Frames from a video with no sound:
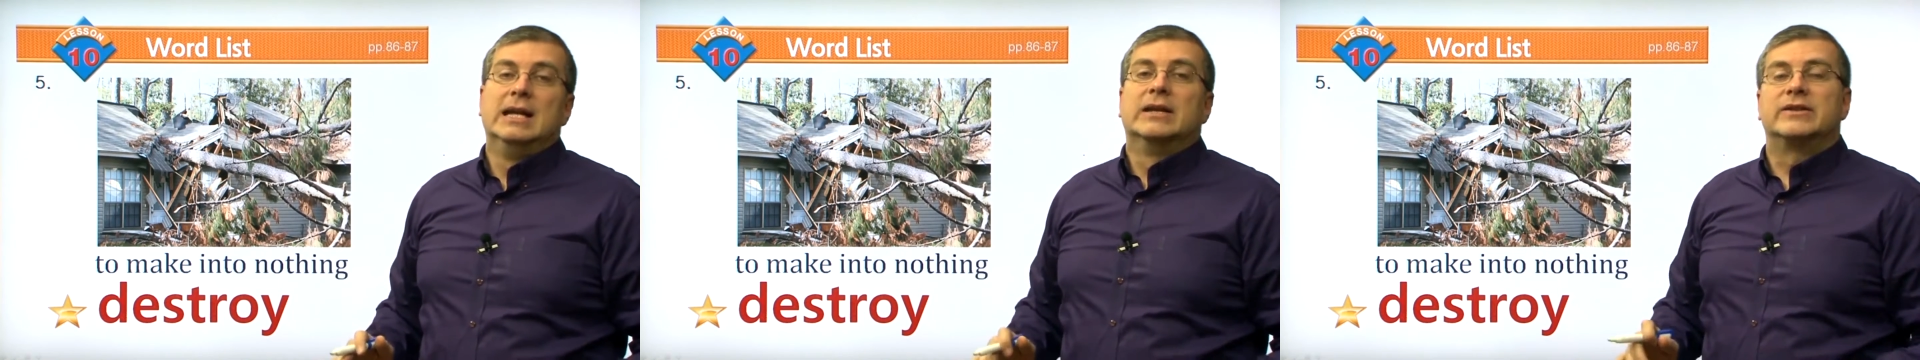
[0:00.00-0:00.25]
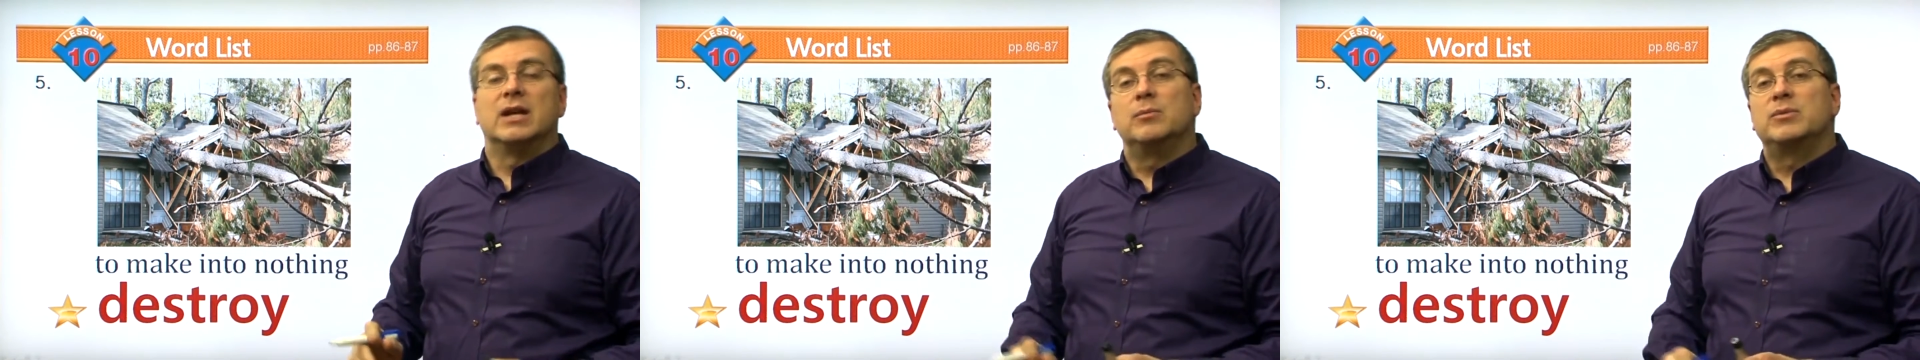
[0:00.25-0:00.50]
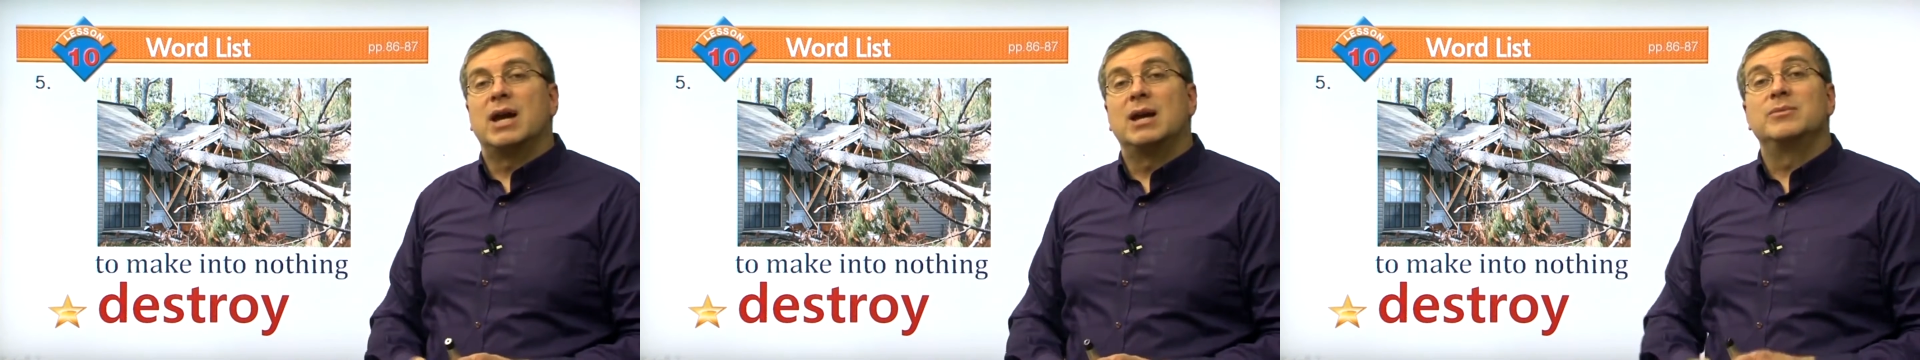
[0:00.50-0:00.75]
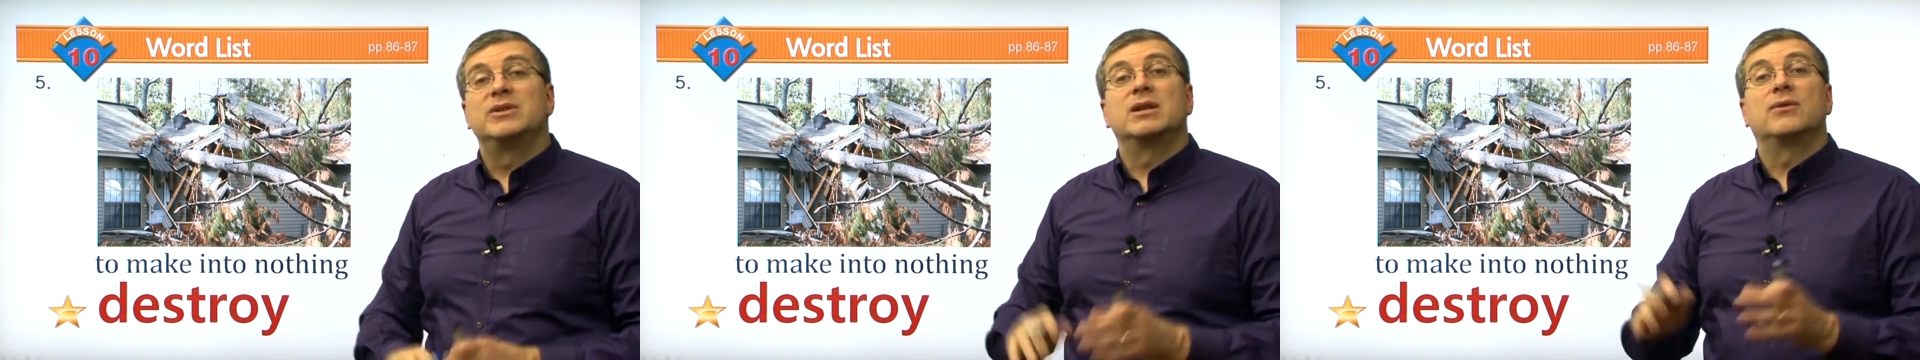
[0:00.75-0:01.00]

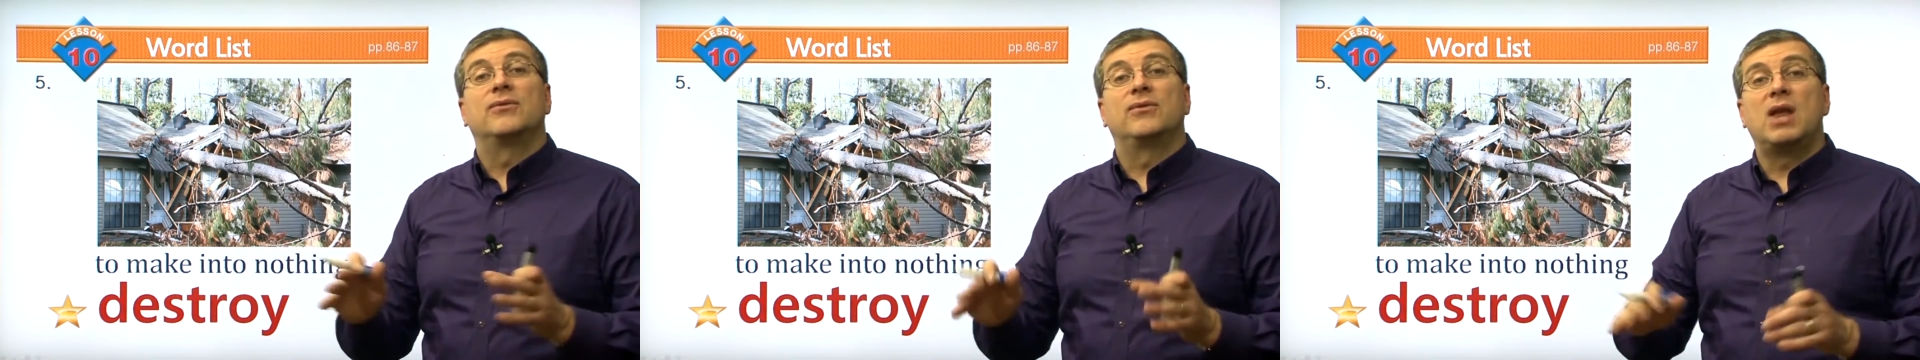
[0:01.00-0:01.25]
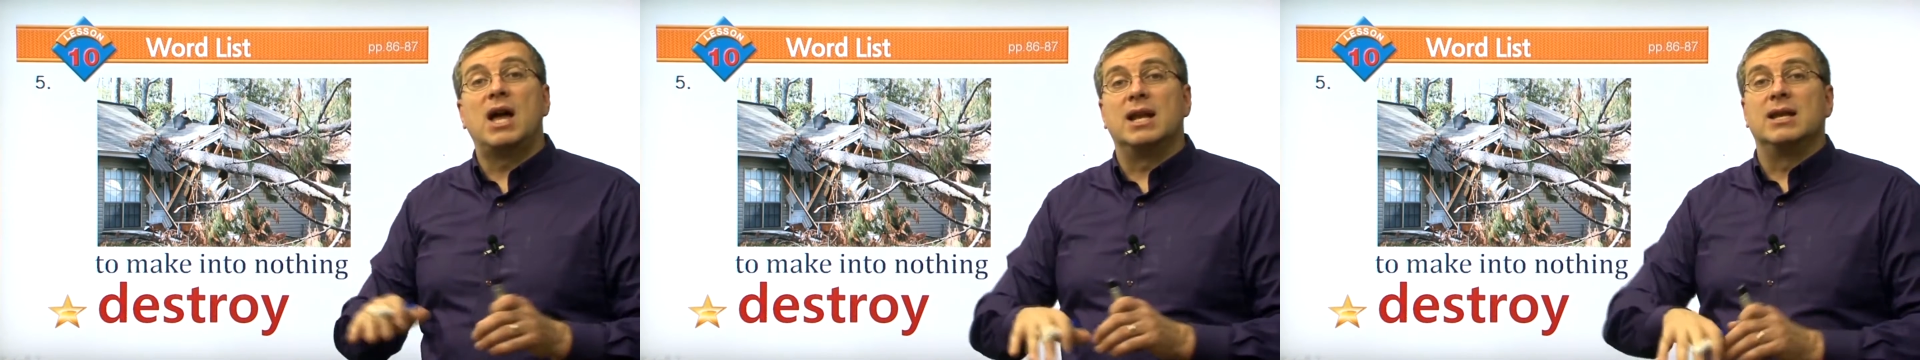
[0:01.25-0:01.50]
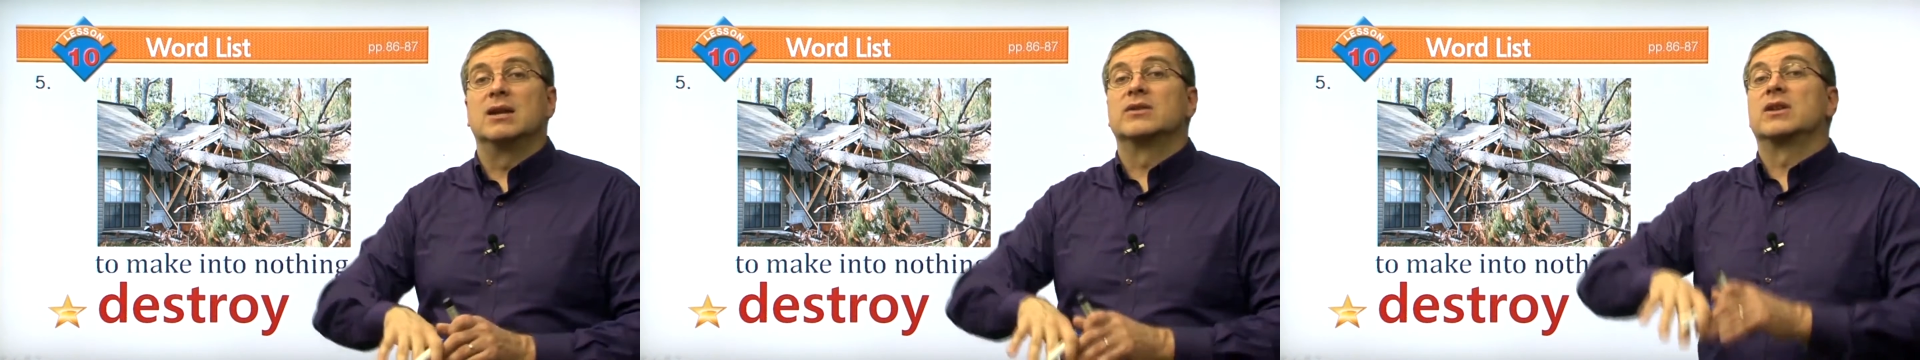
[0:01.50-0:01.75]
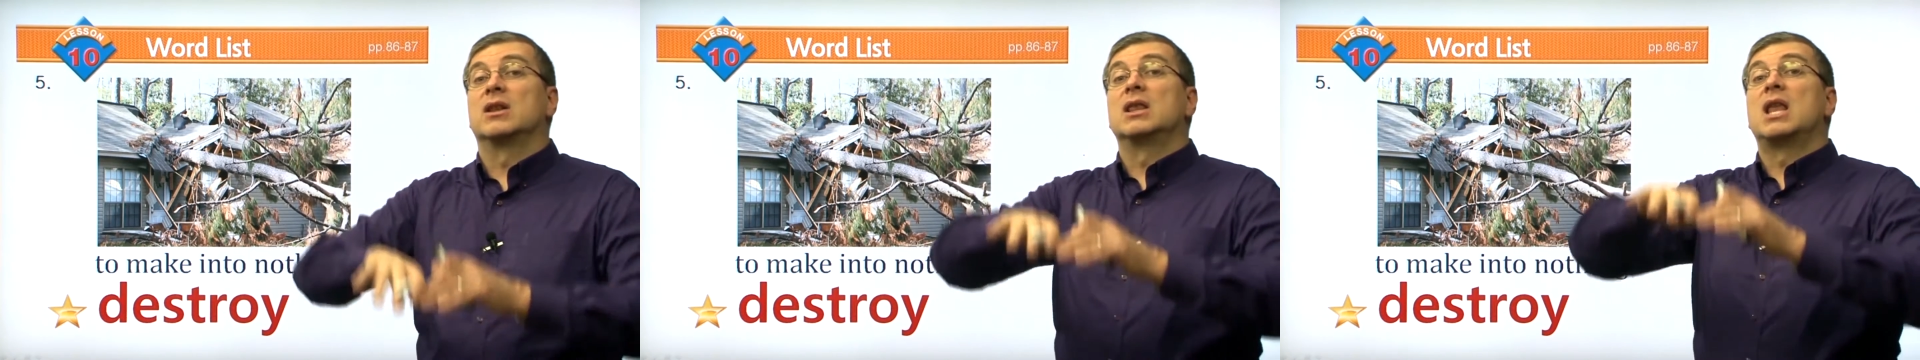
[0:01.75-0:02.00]
Sometimes in a flood,
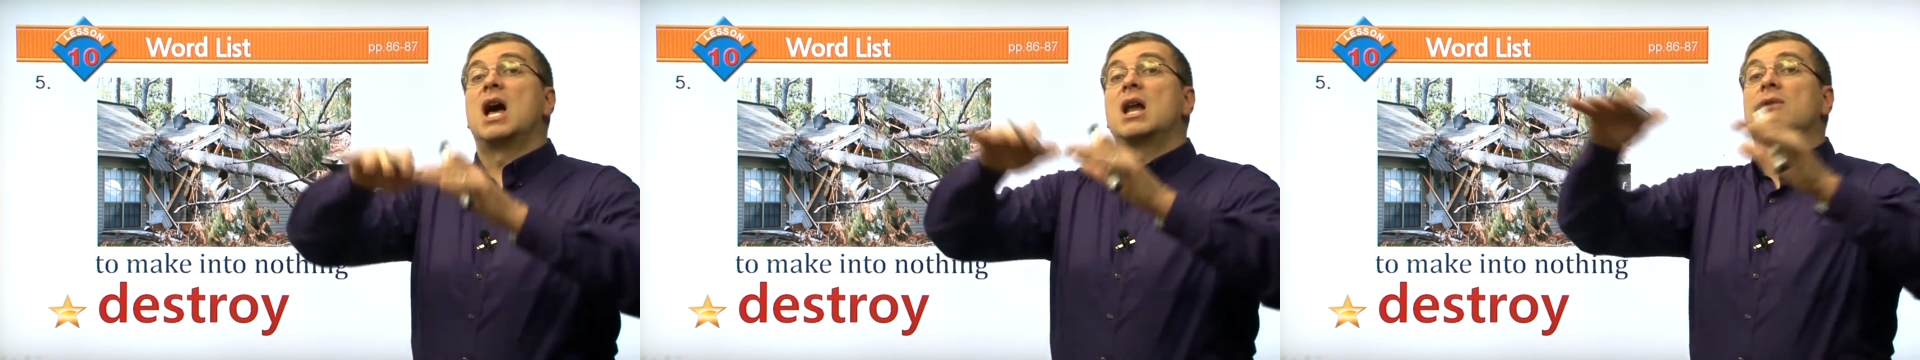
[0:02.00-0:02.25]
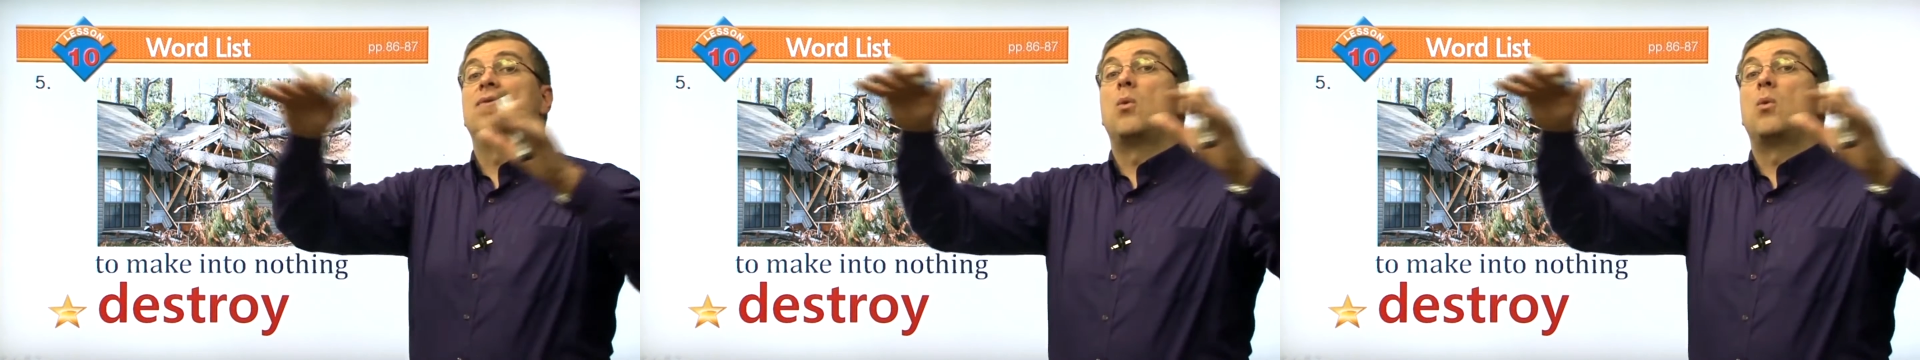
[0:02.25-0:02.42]
there's a lot of